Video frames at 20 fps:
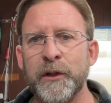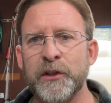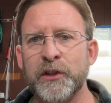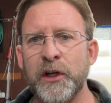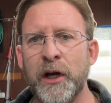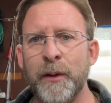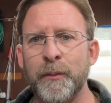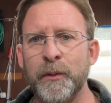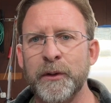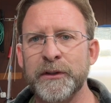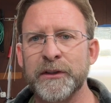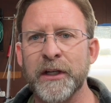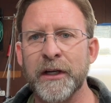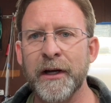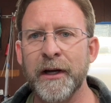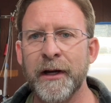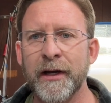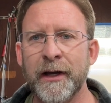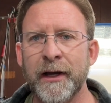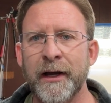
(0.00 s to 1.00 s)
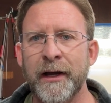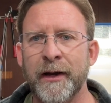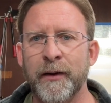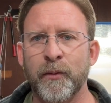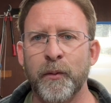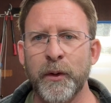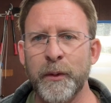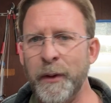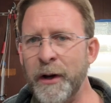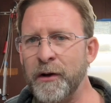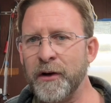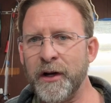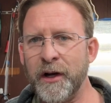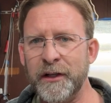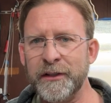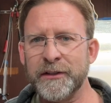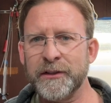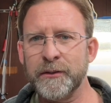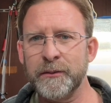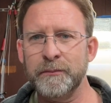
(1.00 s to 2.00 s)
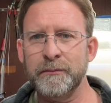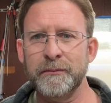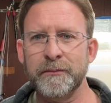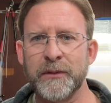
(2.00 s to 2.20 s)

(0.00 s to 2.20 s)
shop, was what about custom